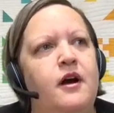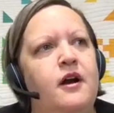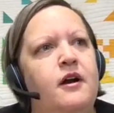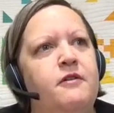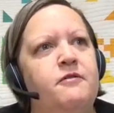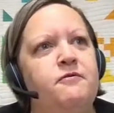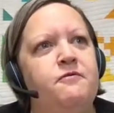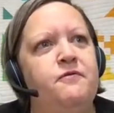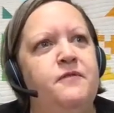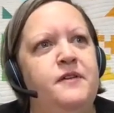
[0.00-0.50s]

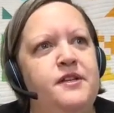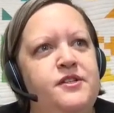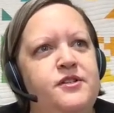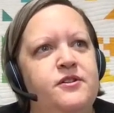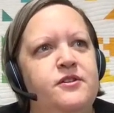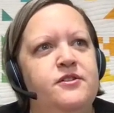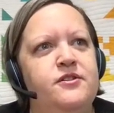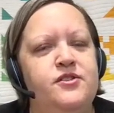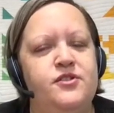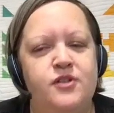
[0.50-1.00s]
Our
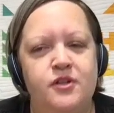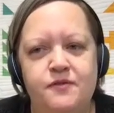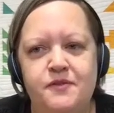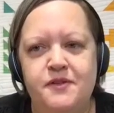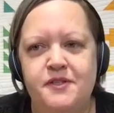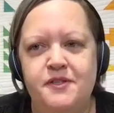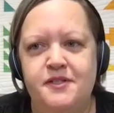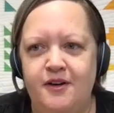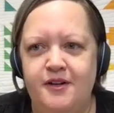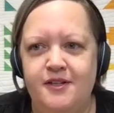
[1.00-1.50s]
featured
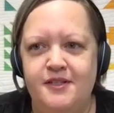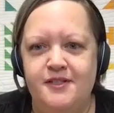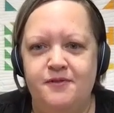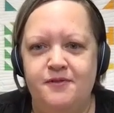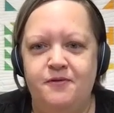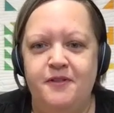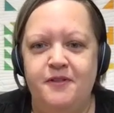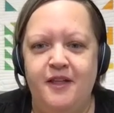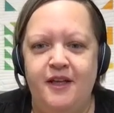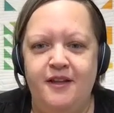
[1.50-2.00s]
service
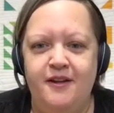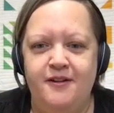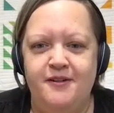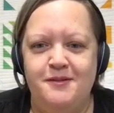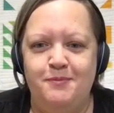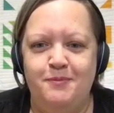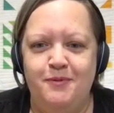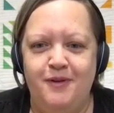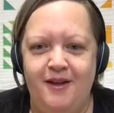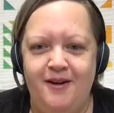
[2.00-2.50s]
artist for that
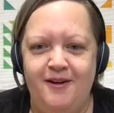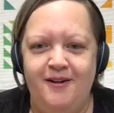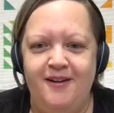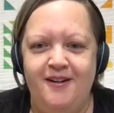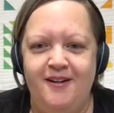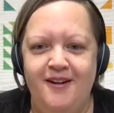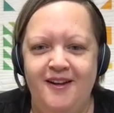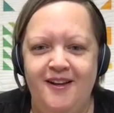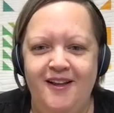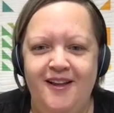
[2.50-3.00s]
year's planner.